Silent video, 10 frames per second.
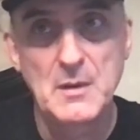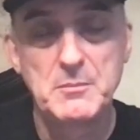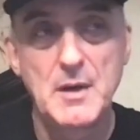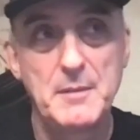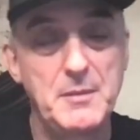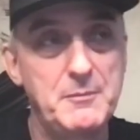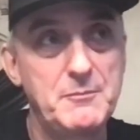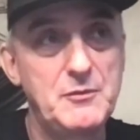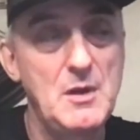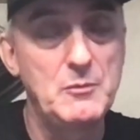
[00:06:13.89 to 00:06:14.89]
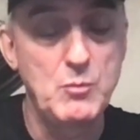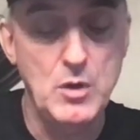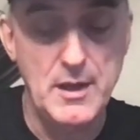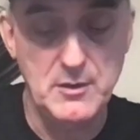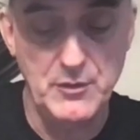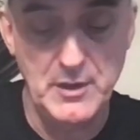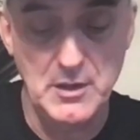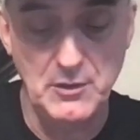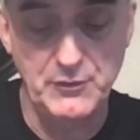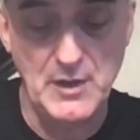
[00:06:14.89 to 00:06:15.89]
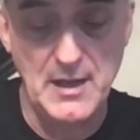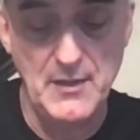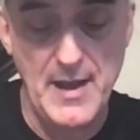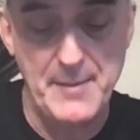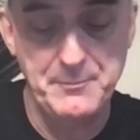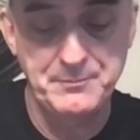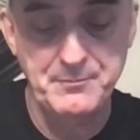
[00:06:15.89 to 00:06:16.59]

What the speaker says: Probably seems more like on the younger side of that.